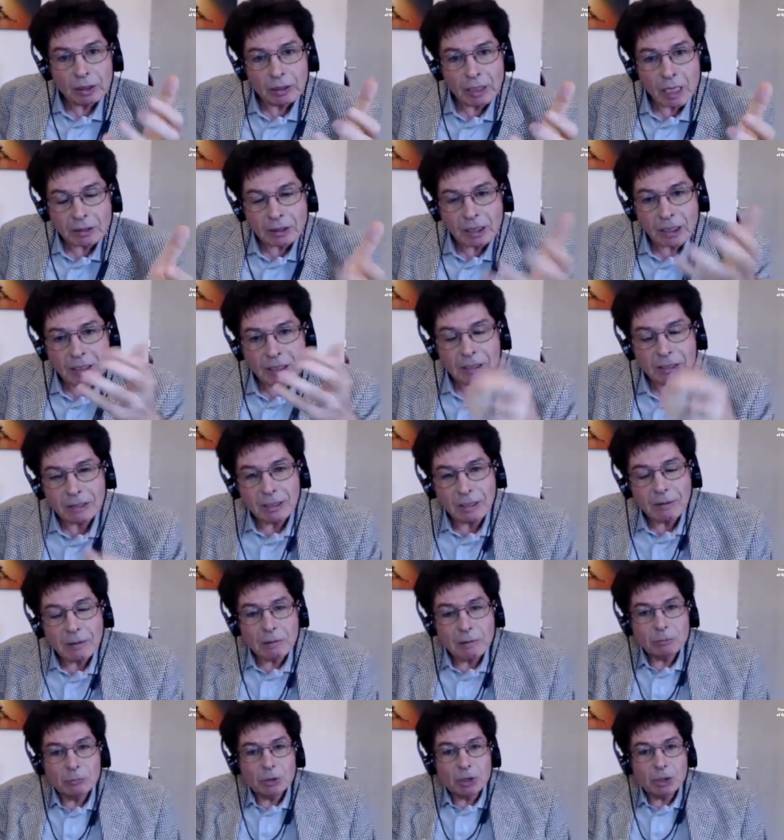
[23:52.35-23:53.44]
That is
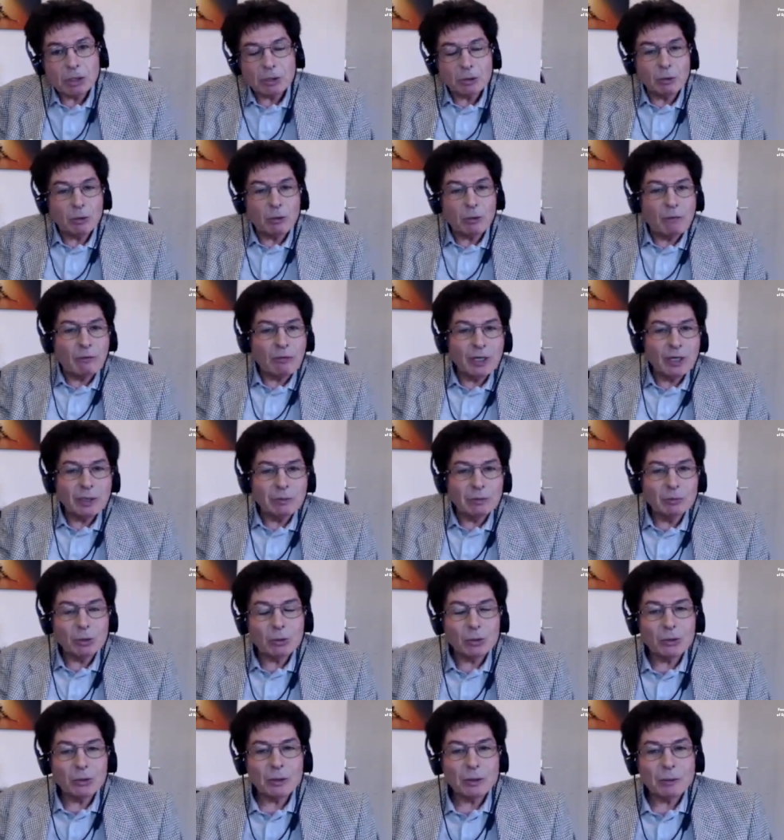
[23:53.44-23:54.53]
just to complete
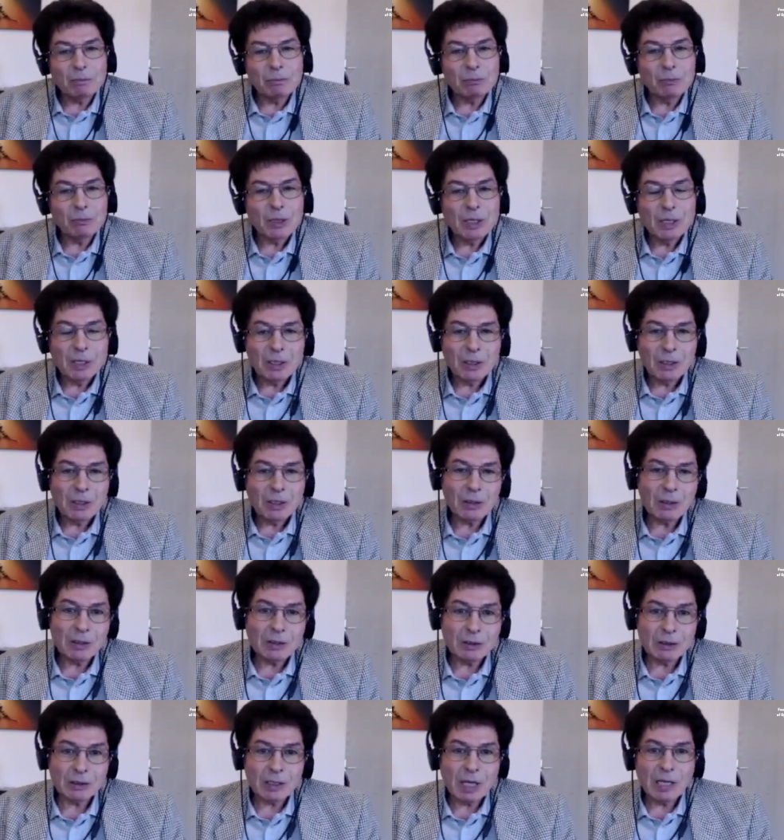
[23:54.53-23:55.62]
your
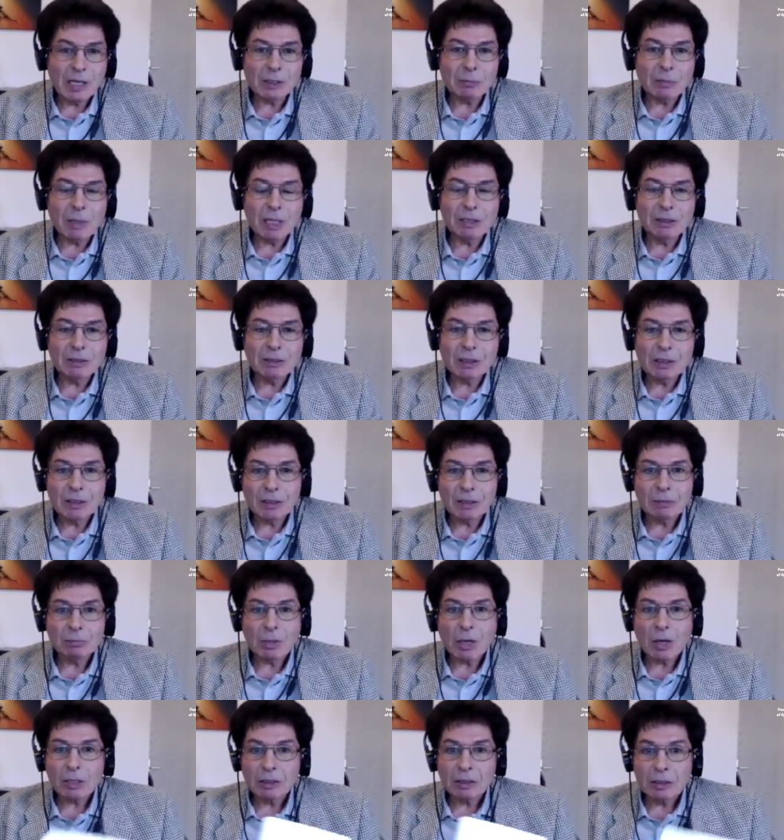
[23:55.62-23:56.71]
uh, statement
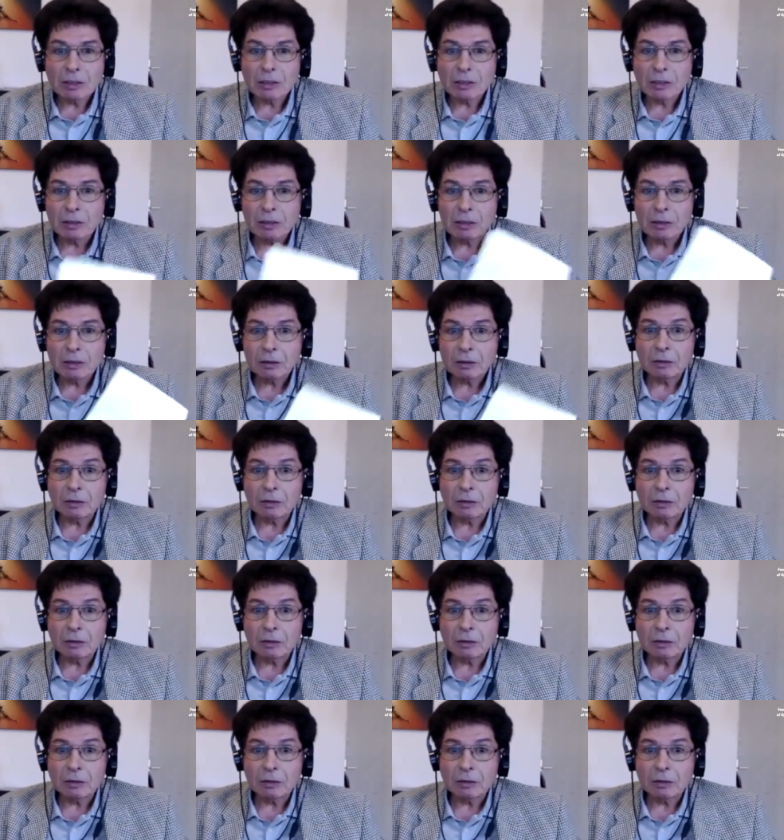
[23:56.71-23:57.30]
about this